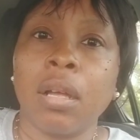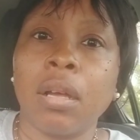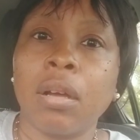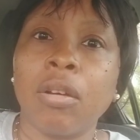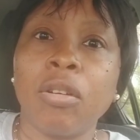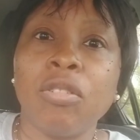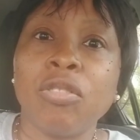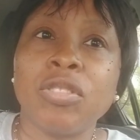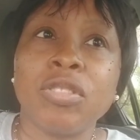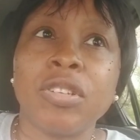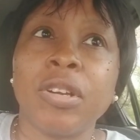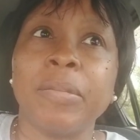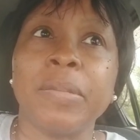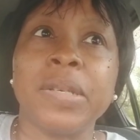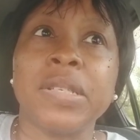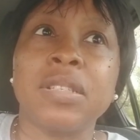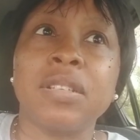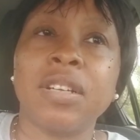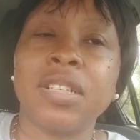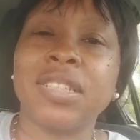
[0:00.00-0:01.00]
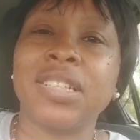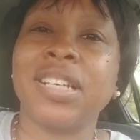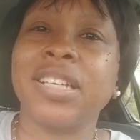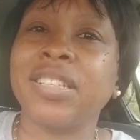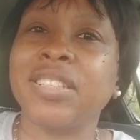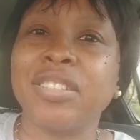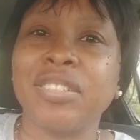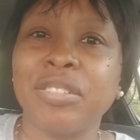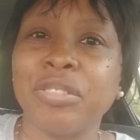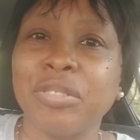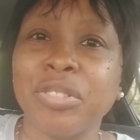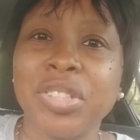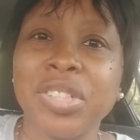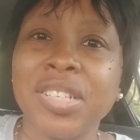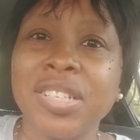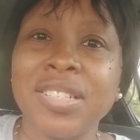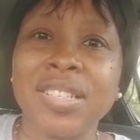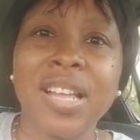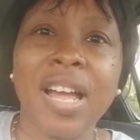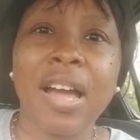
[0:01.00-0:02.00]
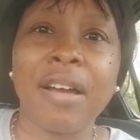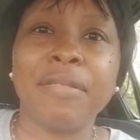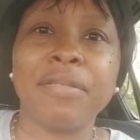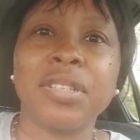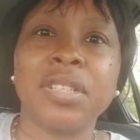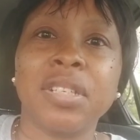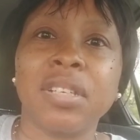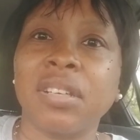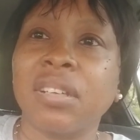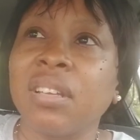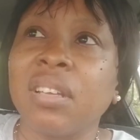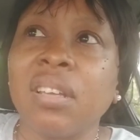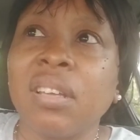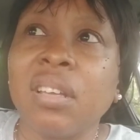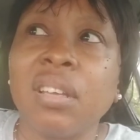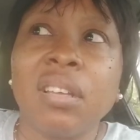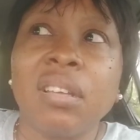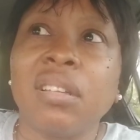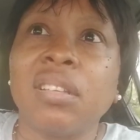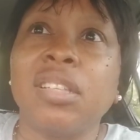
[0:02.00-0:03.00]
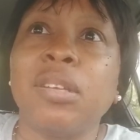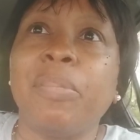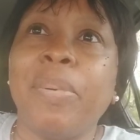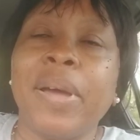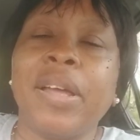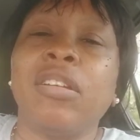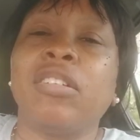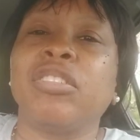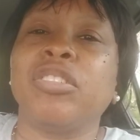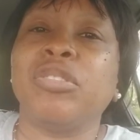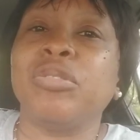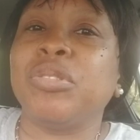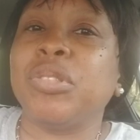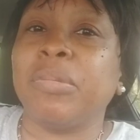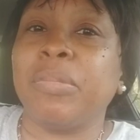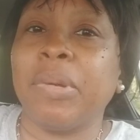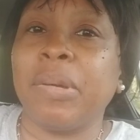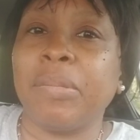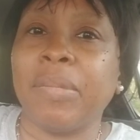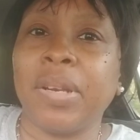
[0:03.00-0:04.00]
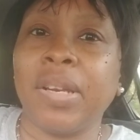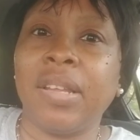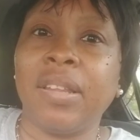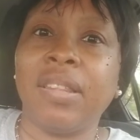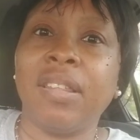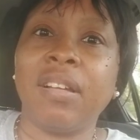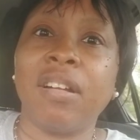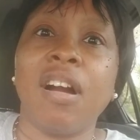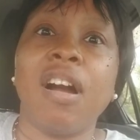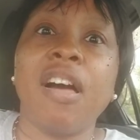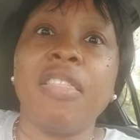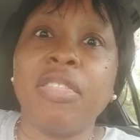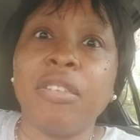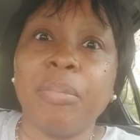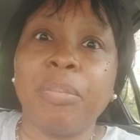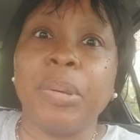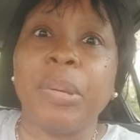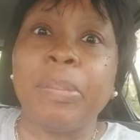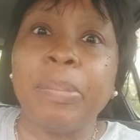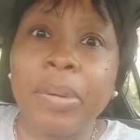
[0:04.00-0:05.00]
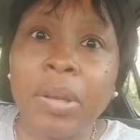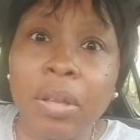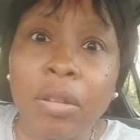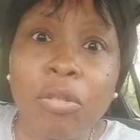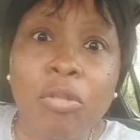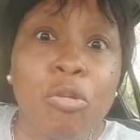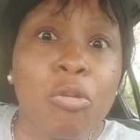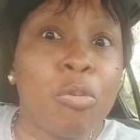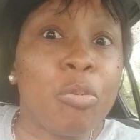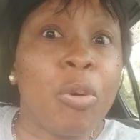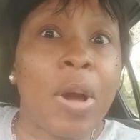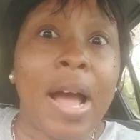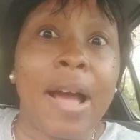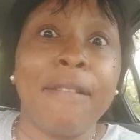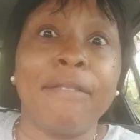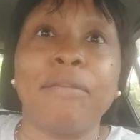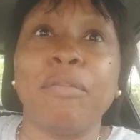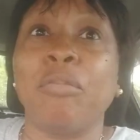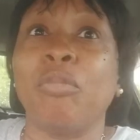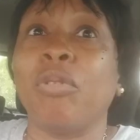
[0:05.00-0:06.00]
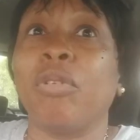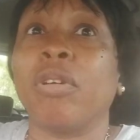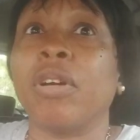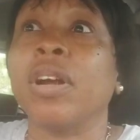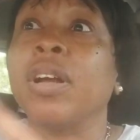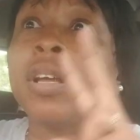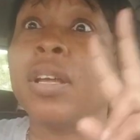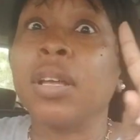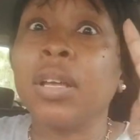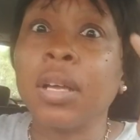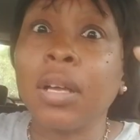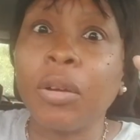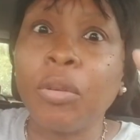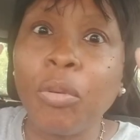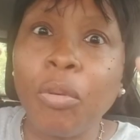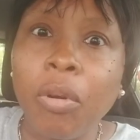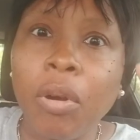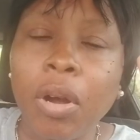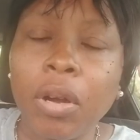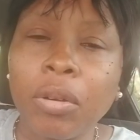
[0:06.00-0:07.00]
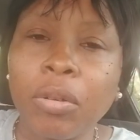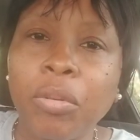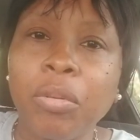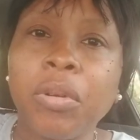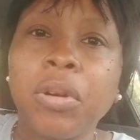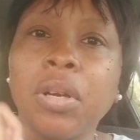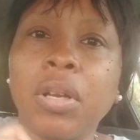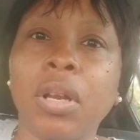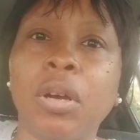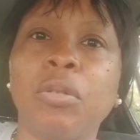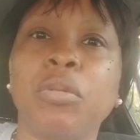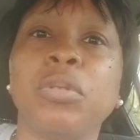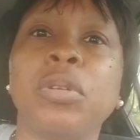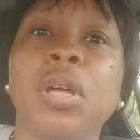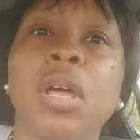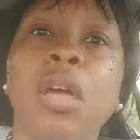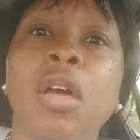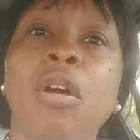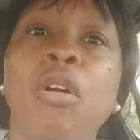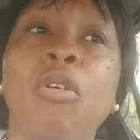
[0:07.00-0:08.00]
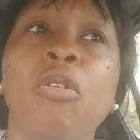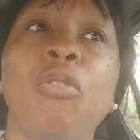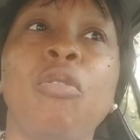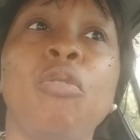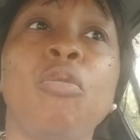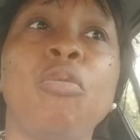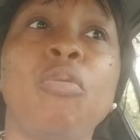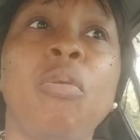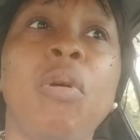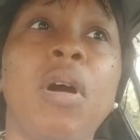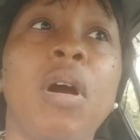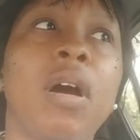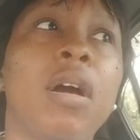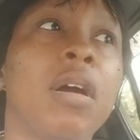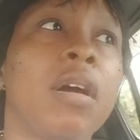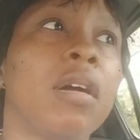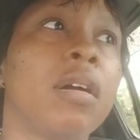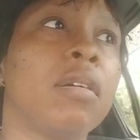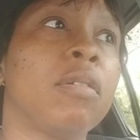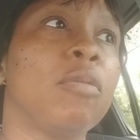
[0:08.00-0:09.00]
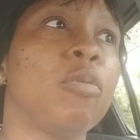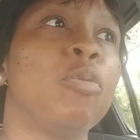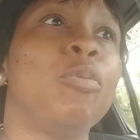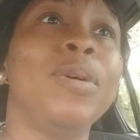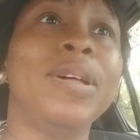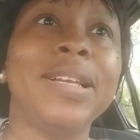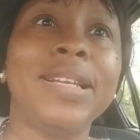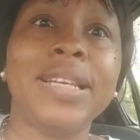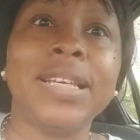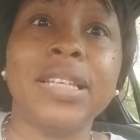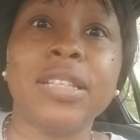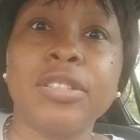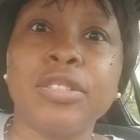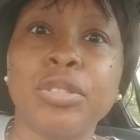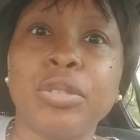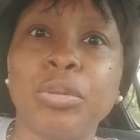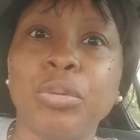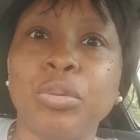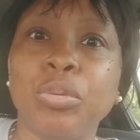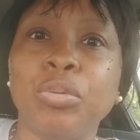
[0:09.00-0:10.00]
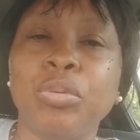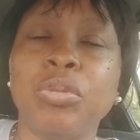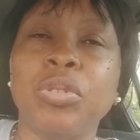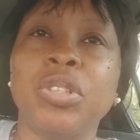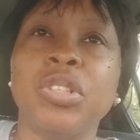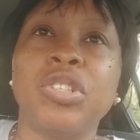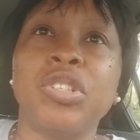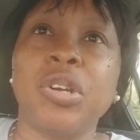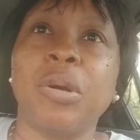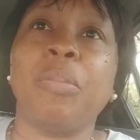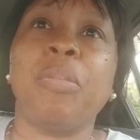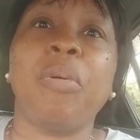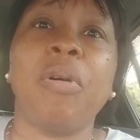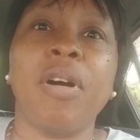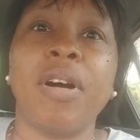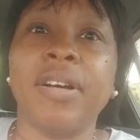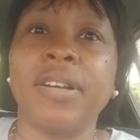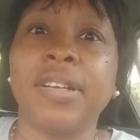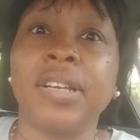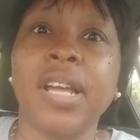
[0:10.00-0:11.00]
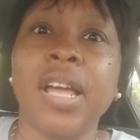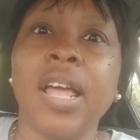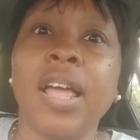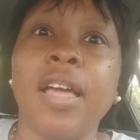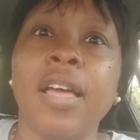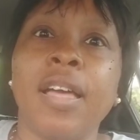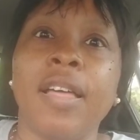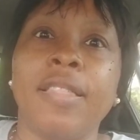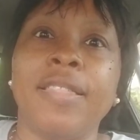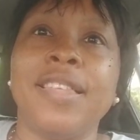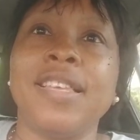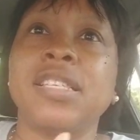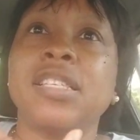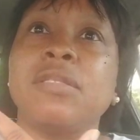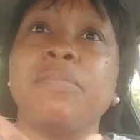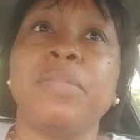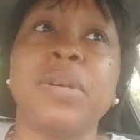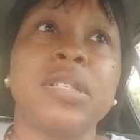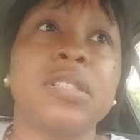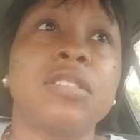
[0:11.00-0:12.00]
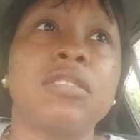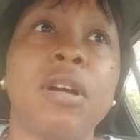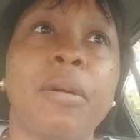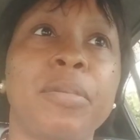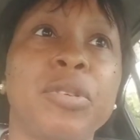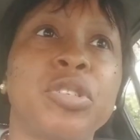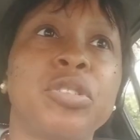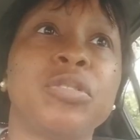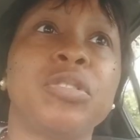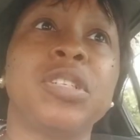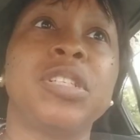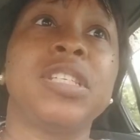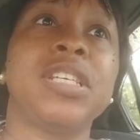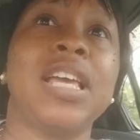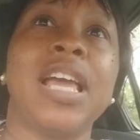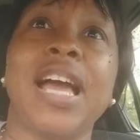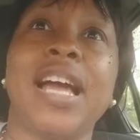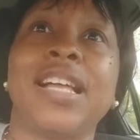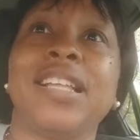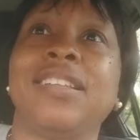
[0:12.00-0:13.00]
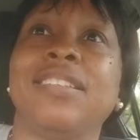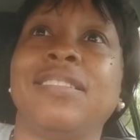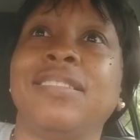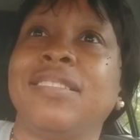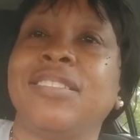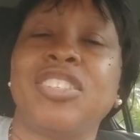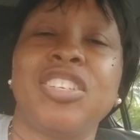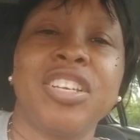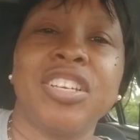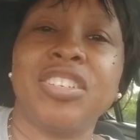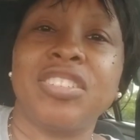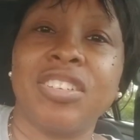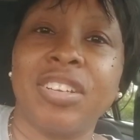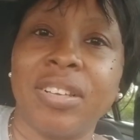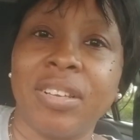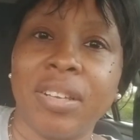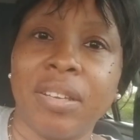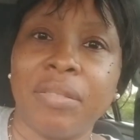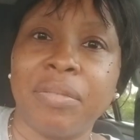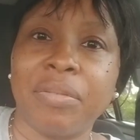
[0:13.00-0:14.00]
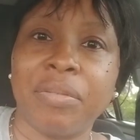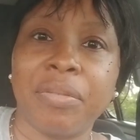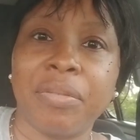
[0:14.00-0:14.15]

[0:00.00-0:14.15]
Coach Stormy is not tied to you. She doesn't have to depend on you to make money. There are other people who have more quote-unquote clout who are willing to jump on this business opportunity and change their life.